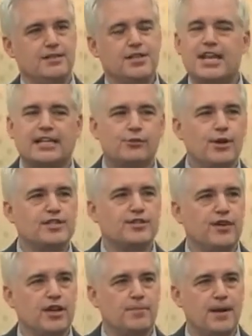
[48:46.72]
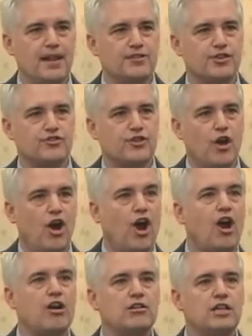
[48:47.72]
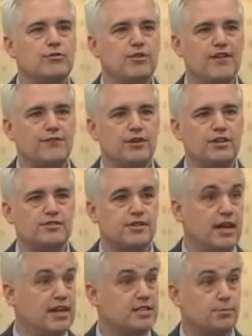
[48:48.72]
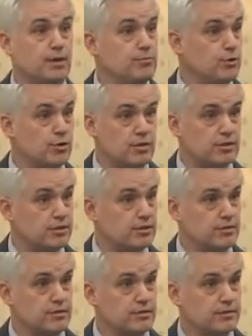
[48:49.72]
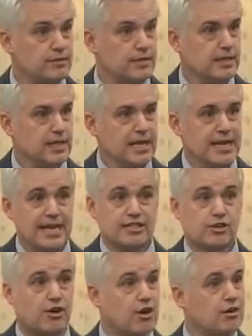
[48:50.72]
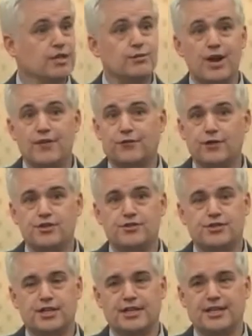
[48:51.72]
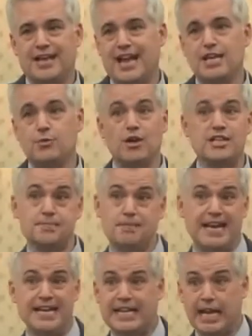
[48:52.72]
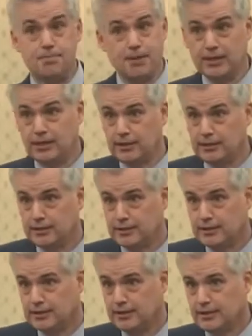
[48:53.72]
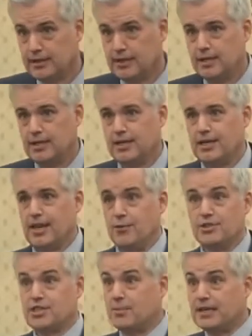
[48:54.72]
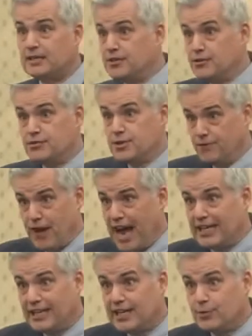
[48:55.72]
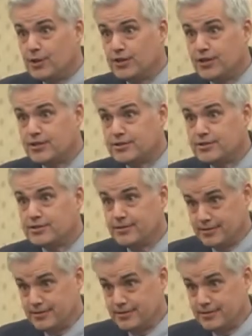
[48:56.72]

the Declaration of Independence is hardly referenced in any Supreme Court decision. It's hardly referenced in anyone debating a bill. In other words, something violated with this.